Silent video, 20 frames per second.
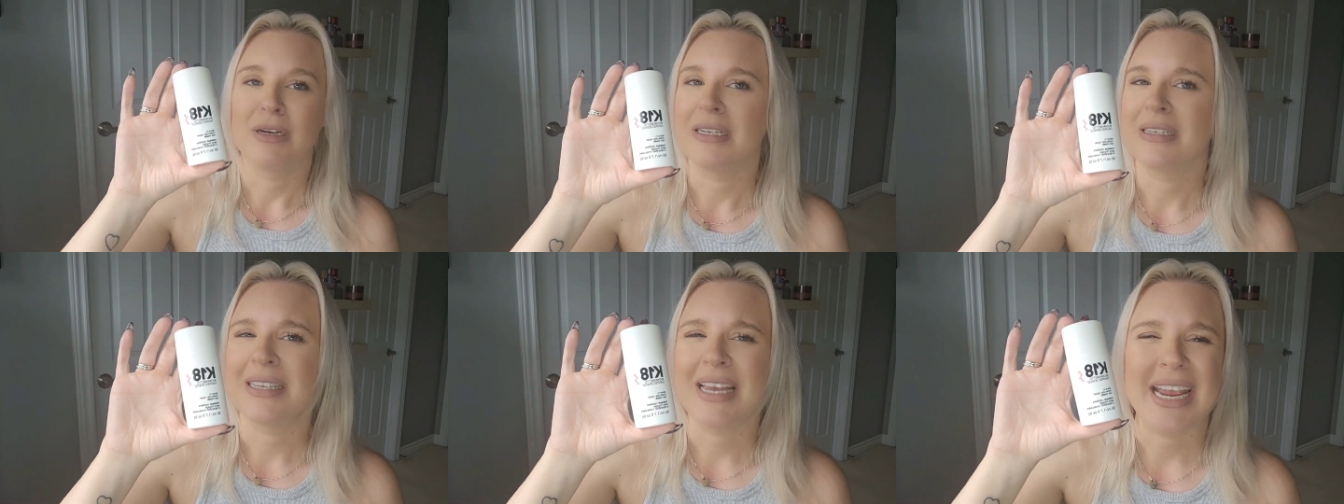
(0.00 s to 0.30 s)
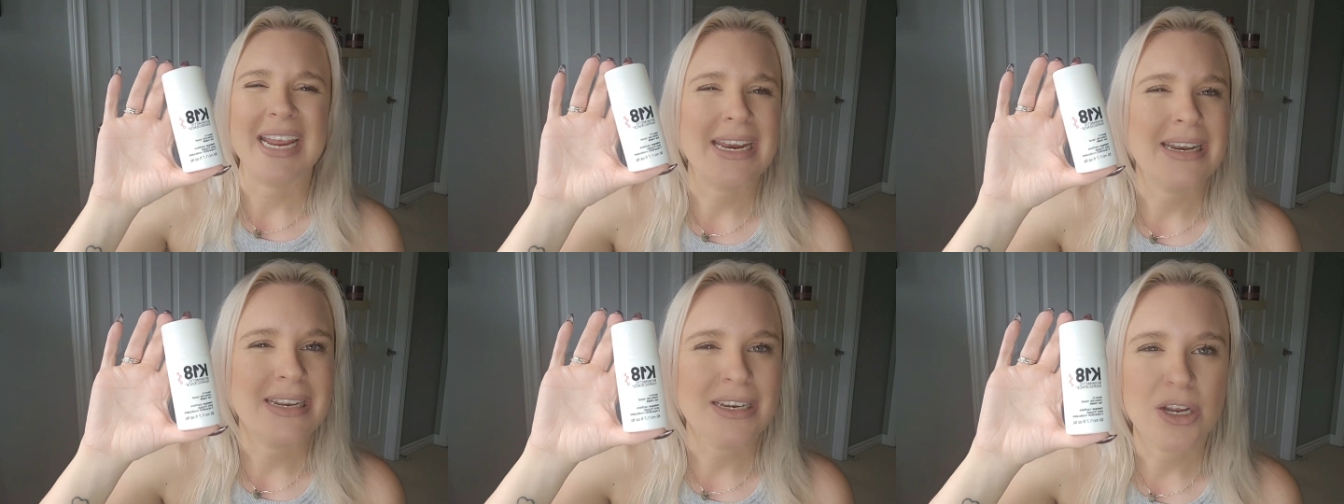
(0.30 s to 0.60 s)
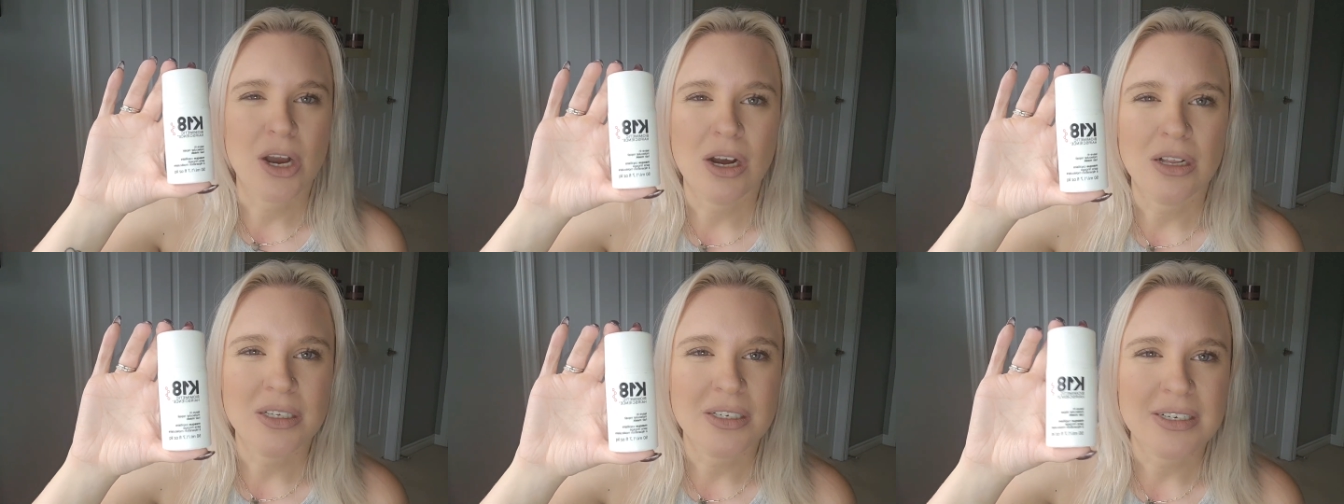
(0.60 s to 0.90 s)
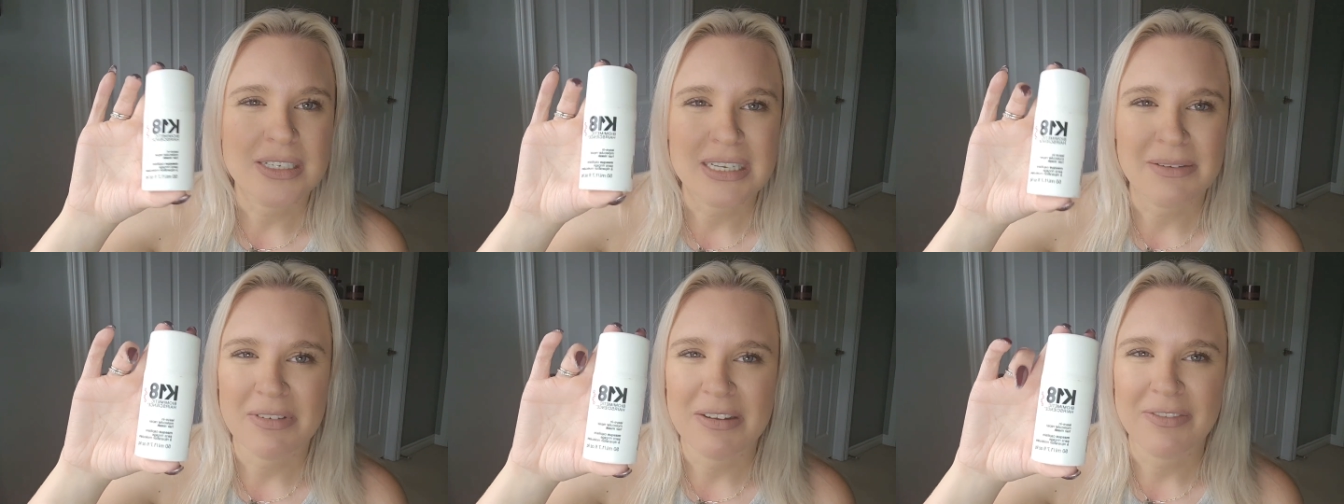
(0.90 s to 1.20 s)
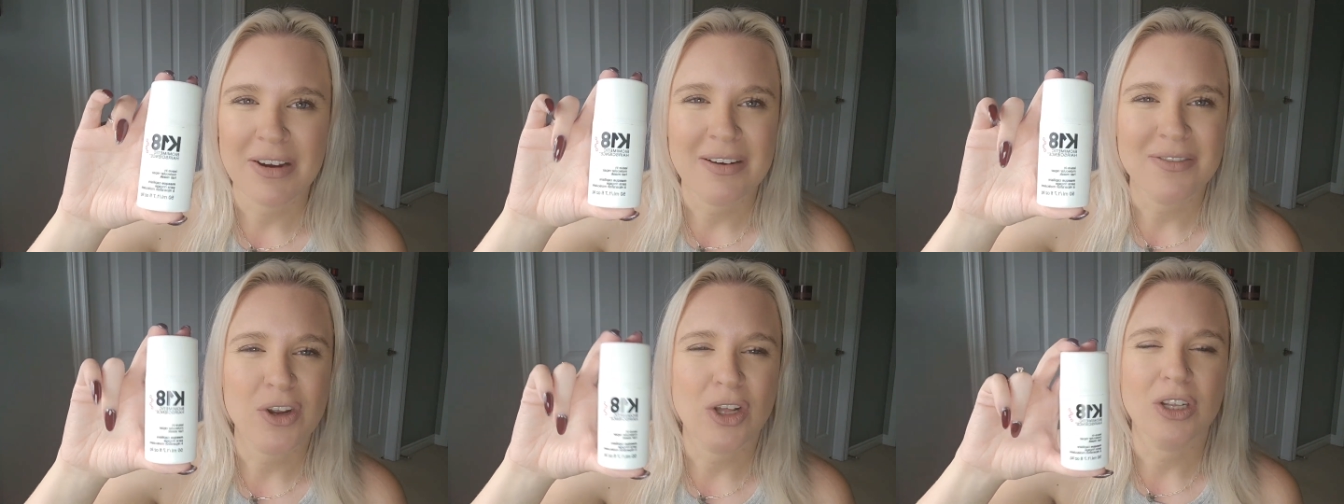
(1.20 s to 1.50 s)
runs $80,
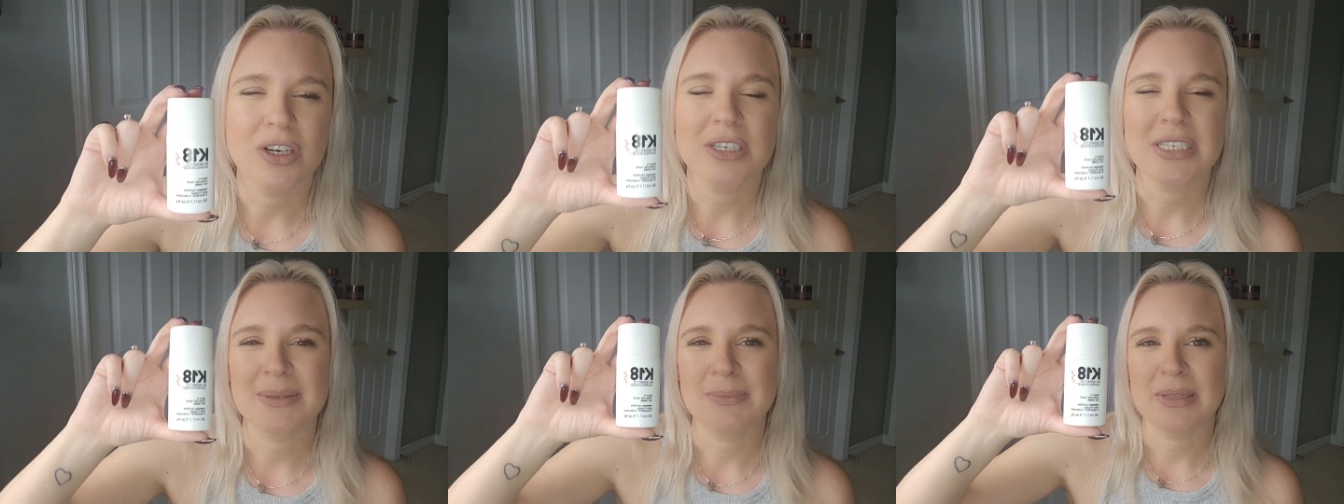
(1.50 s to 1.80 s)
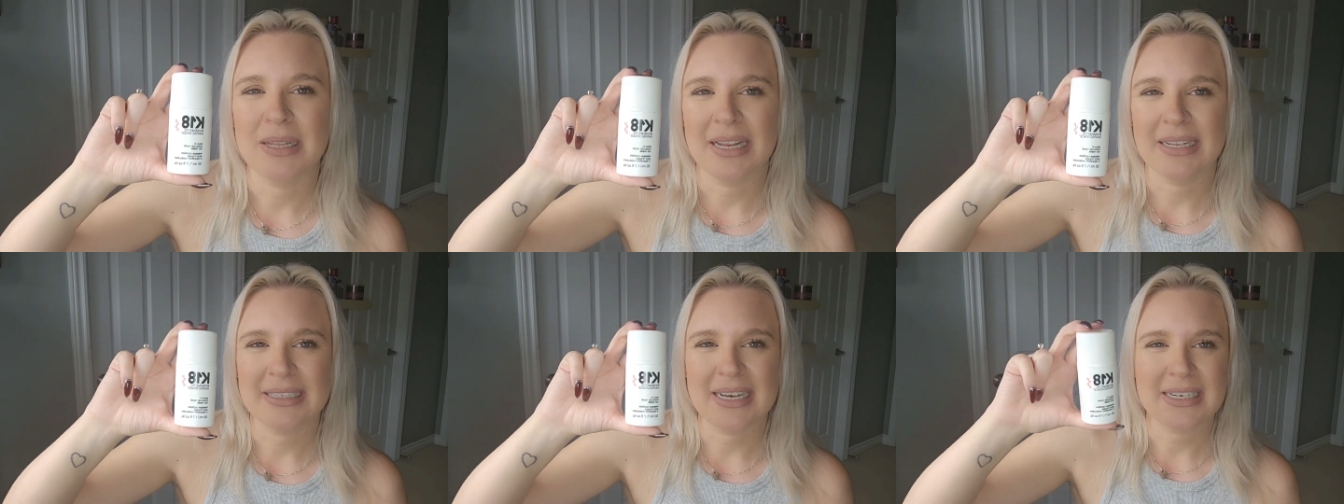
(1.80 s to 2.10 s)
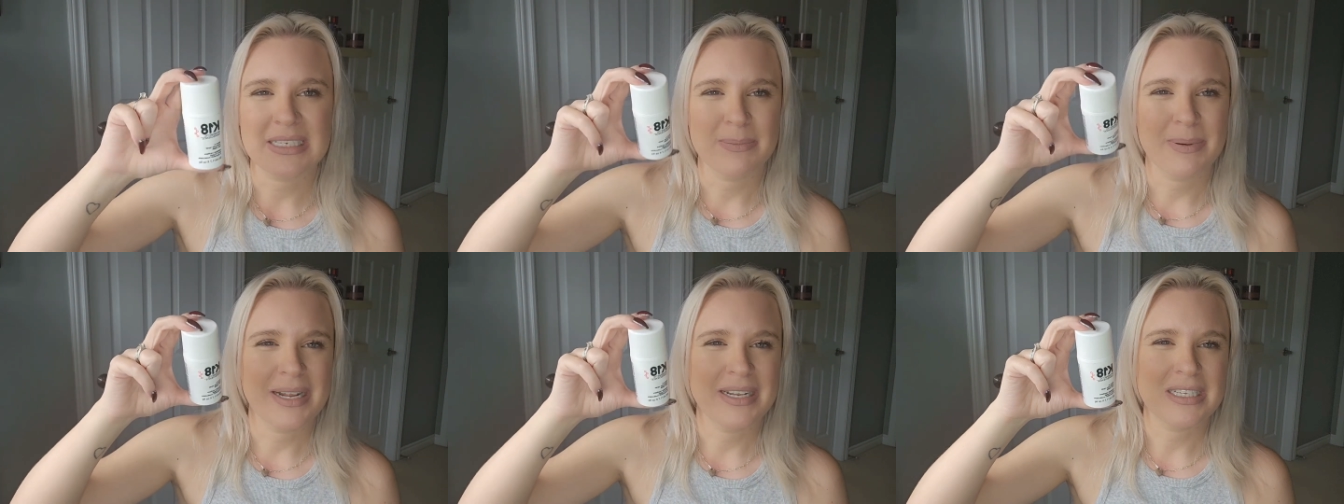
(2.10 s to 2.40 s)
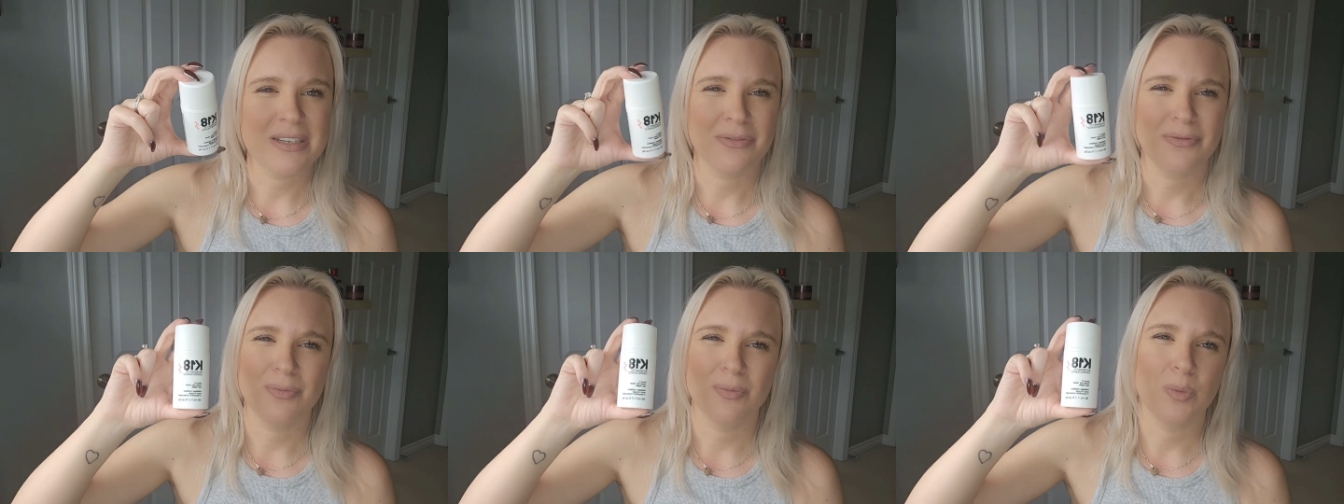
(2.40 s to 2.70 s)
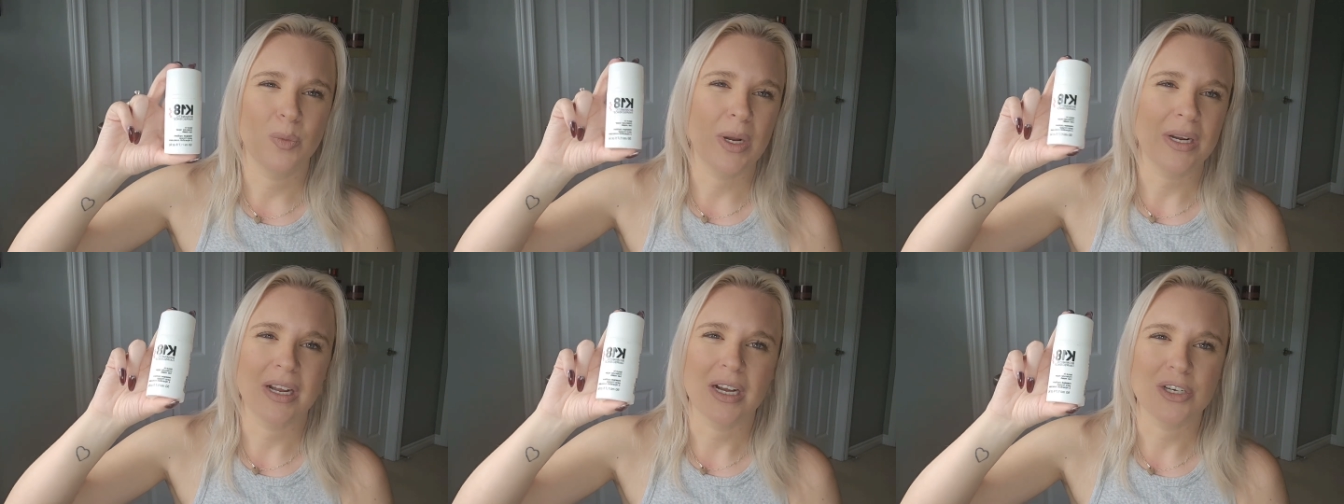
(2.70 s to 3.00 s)
$75, something like that. Depends if
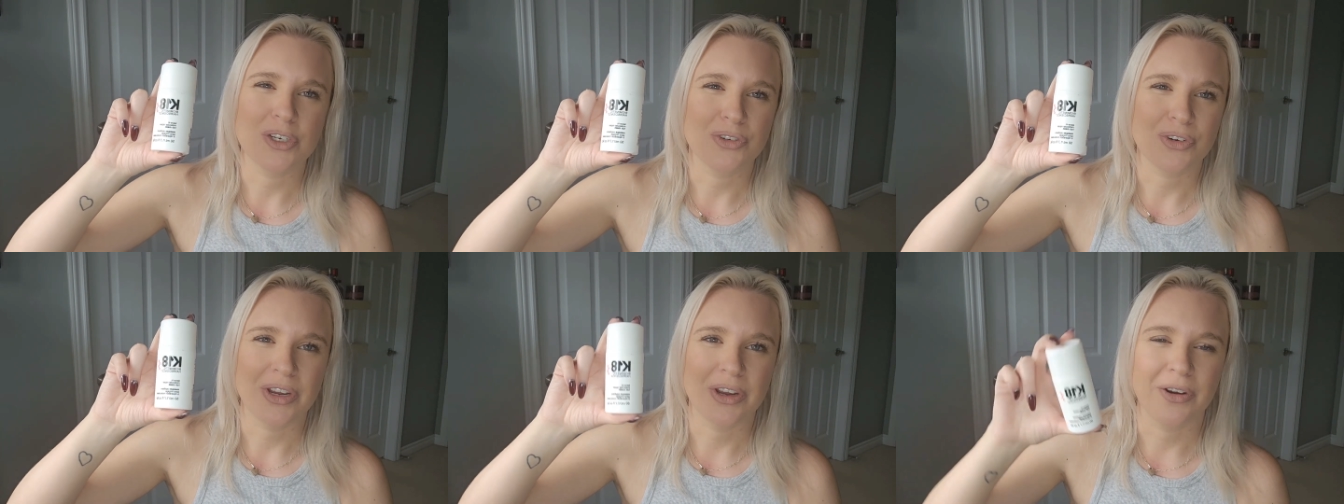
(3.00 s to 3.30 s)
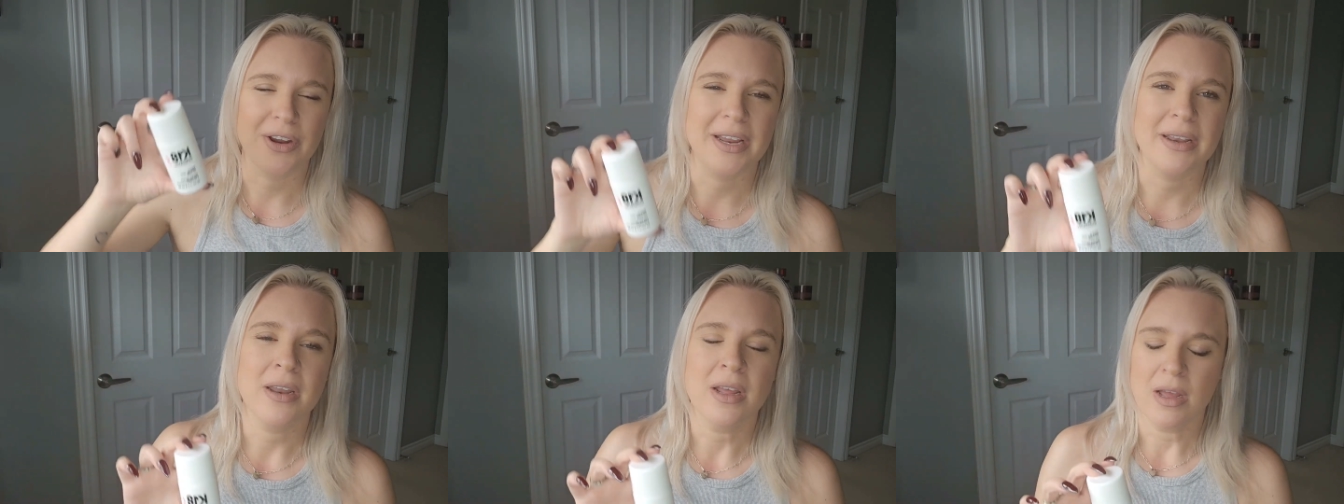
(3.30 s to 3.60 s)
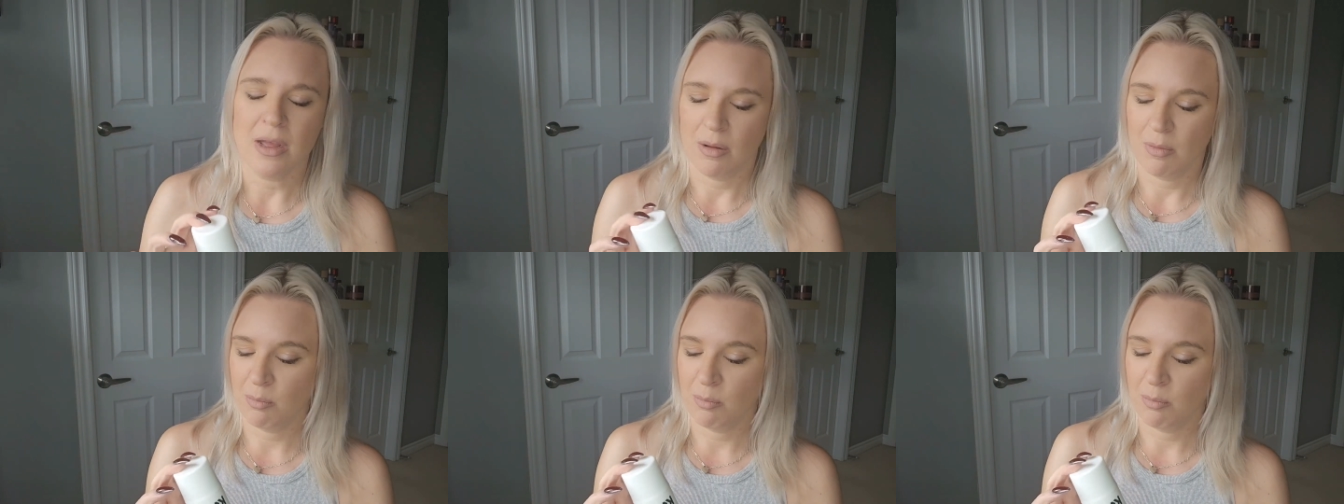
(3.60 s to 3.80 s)
what country you're in.